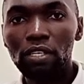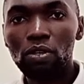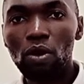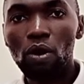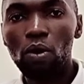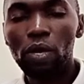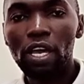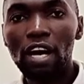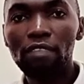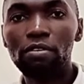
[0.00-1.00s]
So we
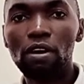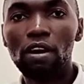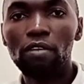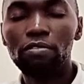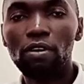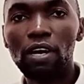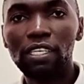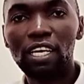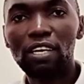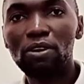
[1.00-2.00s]
have four
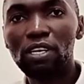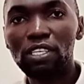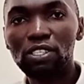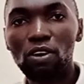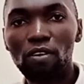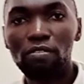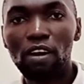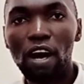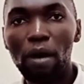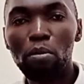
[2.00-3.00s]
categories of
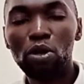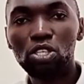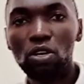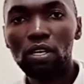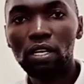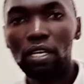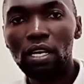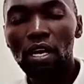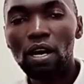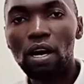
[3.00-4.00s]
abortion.
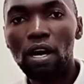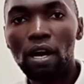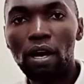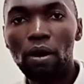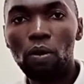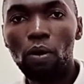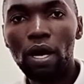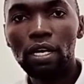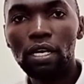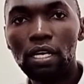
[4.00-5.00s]

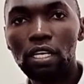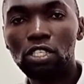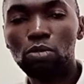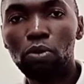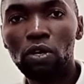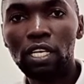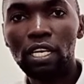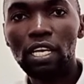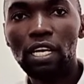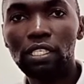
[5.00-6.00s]
One,
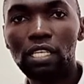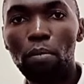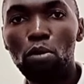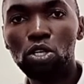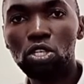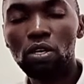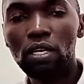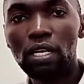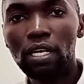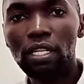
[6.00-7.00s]
spontaneous
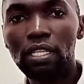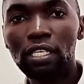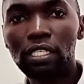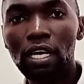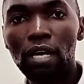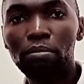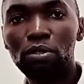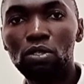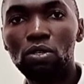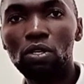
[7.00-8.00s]
abortion. This
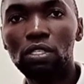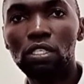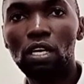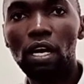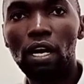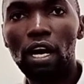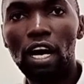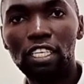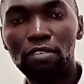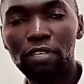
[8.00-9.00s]
comes not
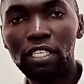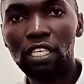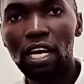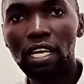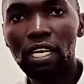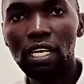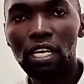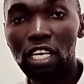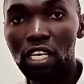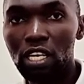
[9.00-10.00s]
artificially
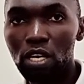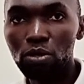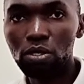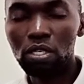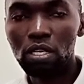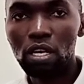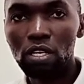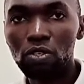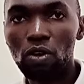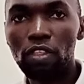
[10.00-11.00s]
induced,
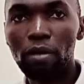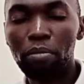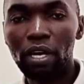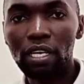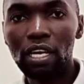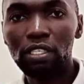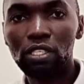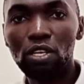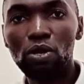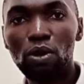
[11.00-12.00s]
so the
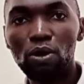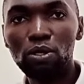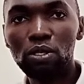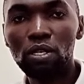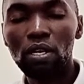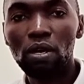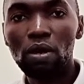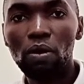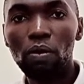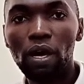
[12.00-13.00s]
pregnancy you lose
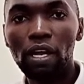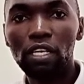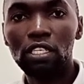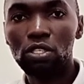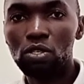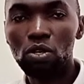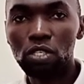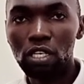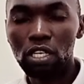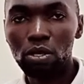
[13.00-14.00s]
when it is not
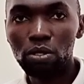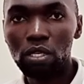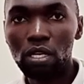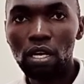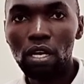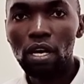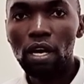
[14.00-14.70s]
induced.